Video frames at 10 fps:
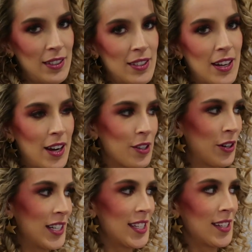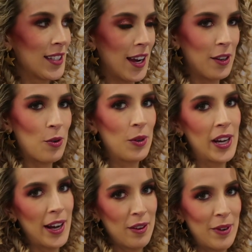is kind of crazy and it's kind of cold
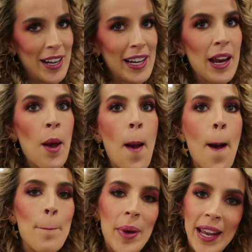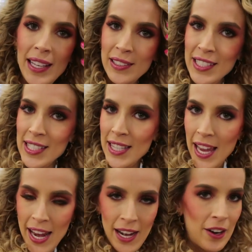and rainy, but at least
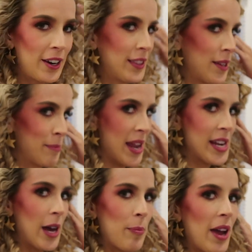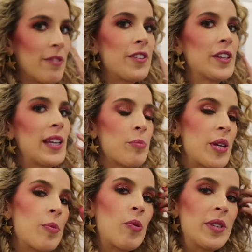the hair and the makeup. I feel like
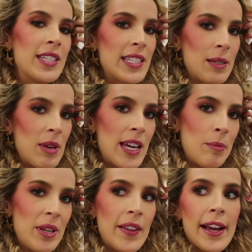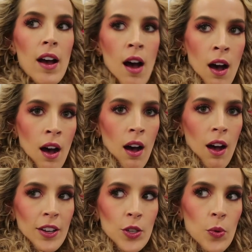people would see me and be like, oh,
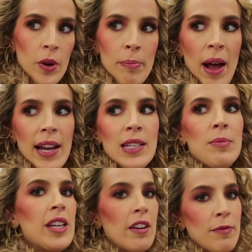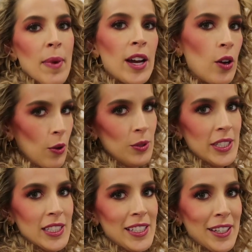you remind me of my
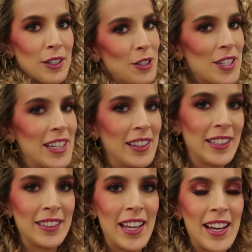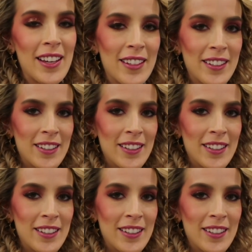golden years. And then like,